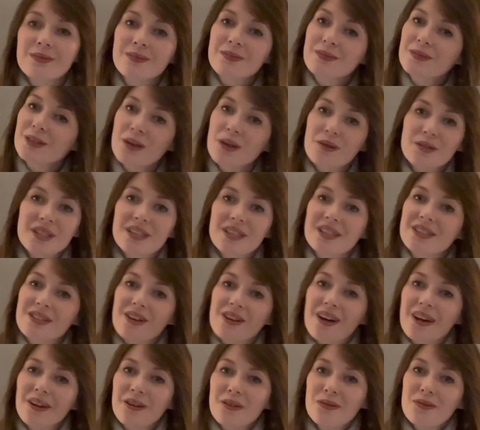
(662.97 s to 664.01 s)
Notice
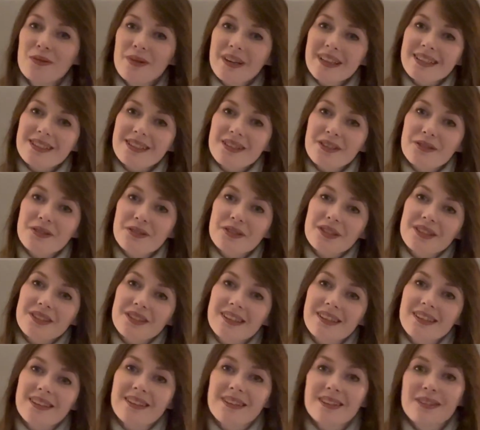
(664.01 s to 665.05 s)
I always go to
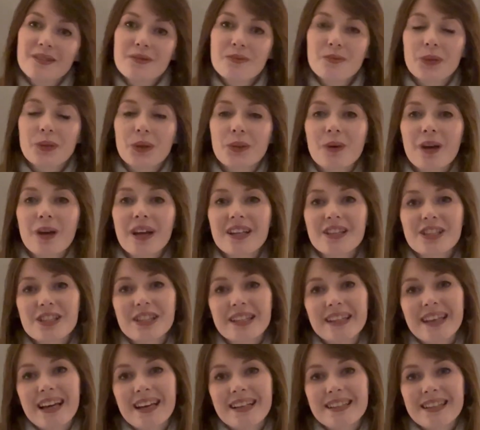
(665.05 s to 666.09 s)
the boob I actually
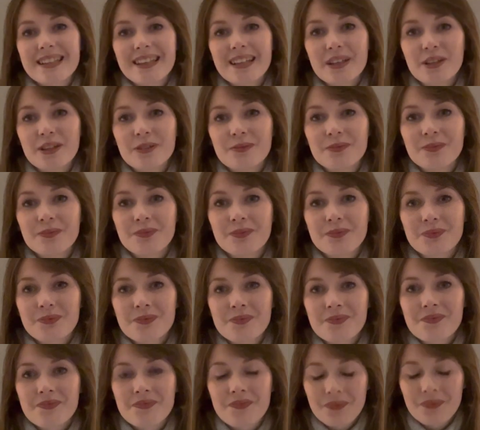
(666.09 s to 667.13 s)
had it in.
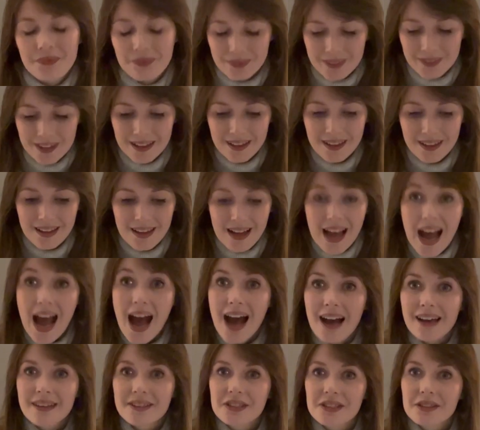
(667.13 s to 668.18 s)

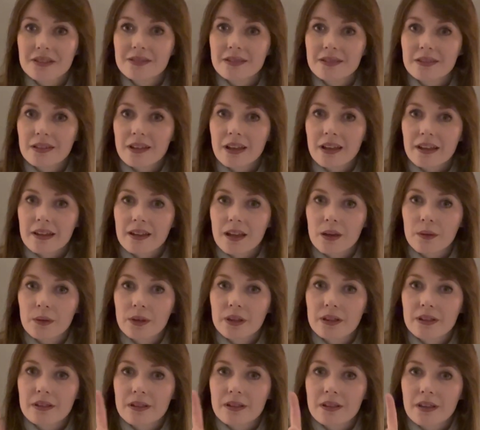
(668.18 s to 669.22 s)
Had, like that
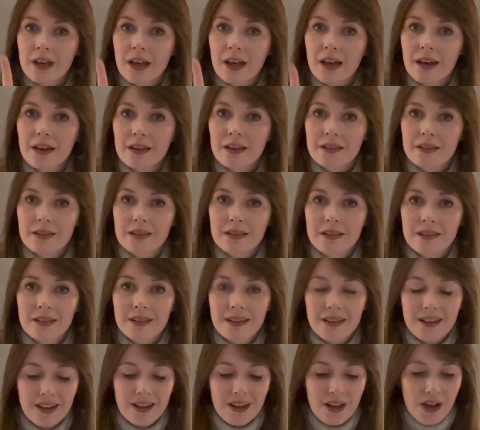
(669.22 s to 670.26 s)
word, had.
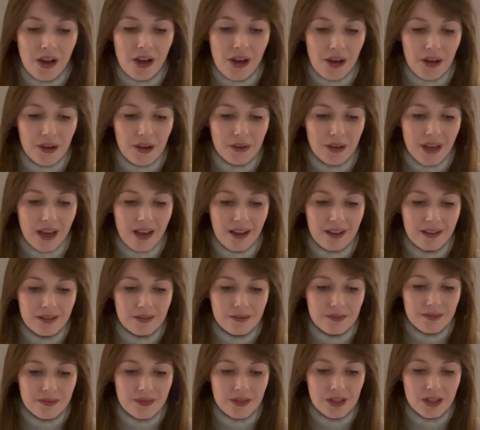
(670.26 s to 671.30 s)
Okay,
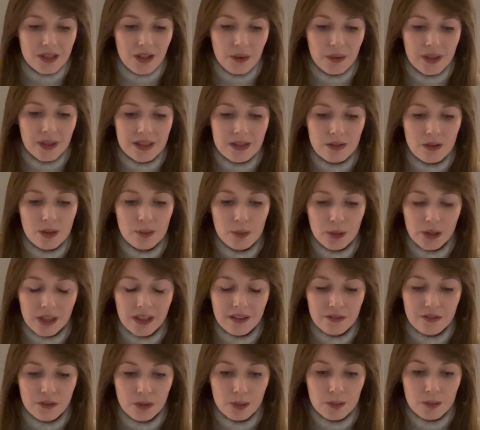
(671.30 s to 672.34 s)
so is there a
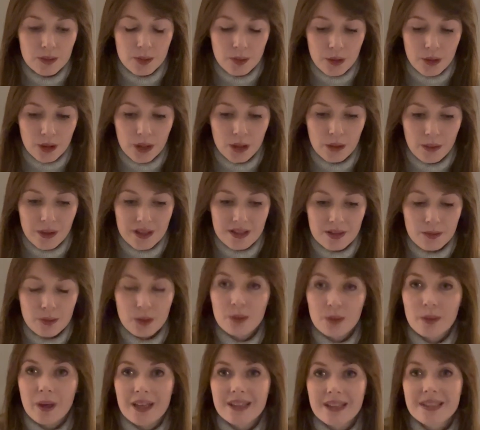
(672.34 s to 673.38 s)
booking form to book you as a
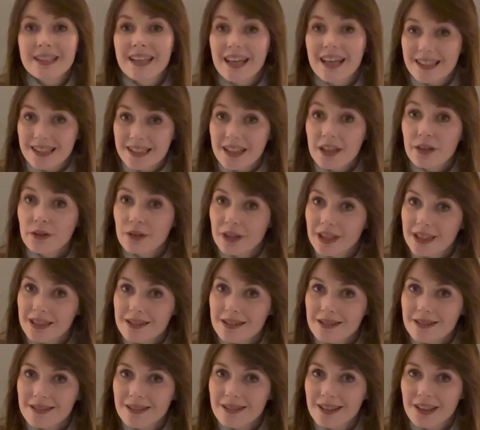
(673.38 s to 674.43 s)
boobette? Yes, there is.
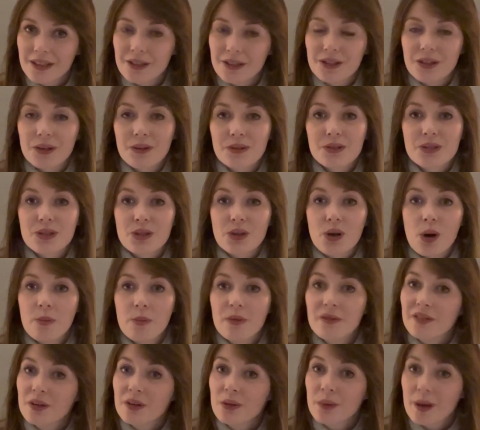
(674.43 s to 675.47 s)
You can go onto the
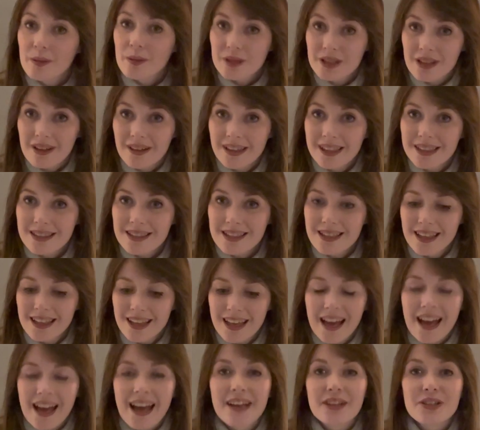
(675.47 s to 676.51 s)
Copperfield website
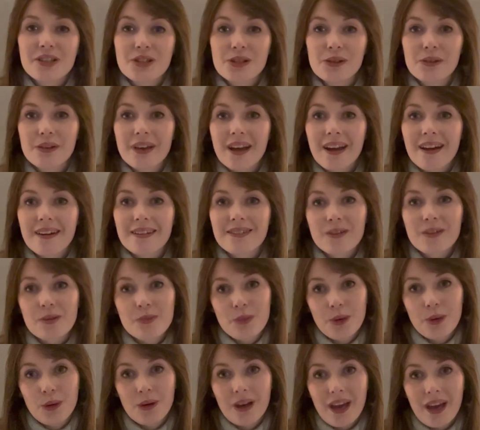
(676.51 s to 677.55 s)
and you can
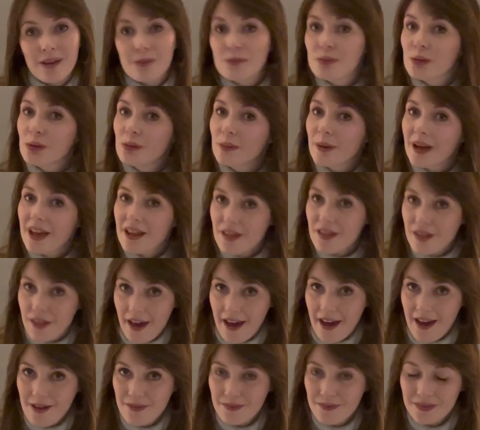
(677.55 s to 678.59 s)
book a boobette
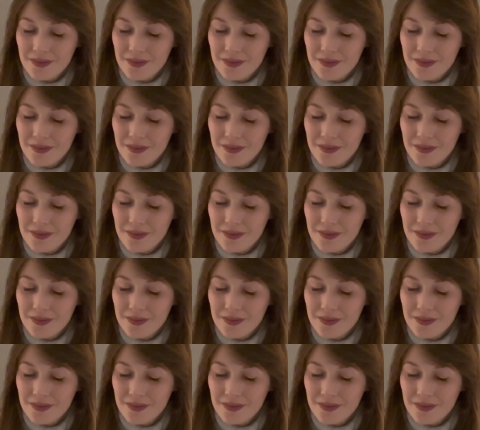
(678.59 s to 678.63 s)
there.